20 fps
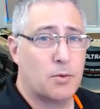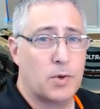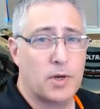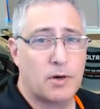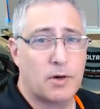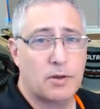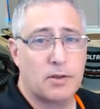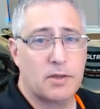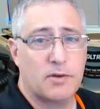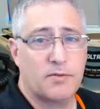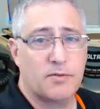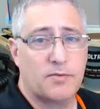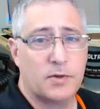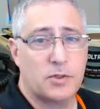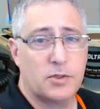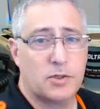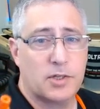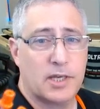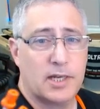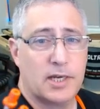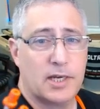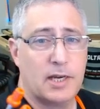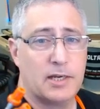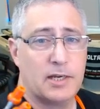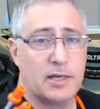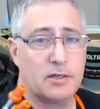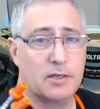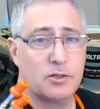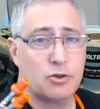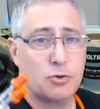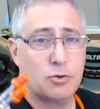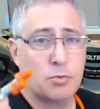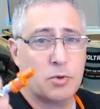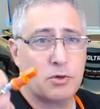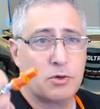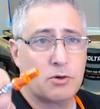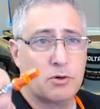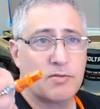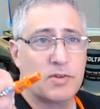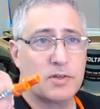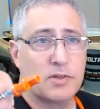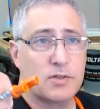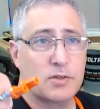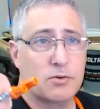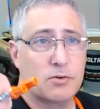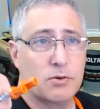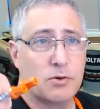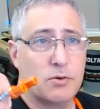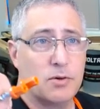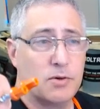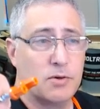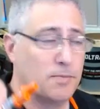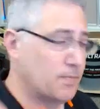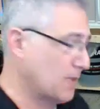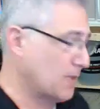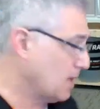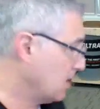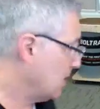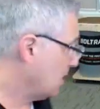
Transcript: We are the official Canadian distributor of this screw.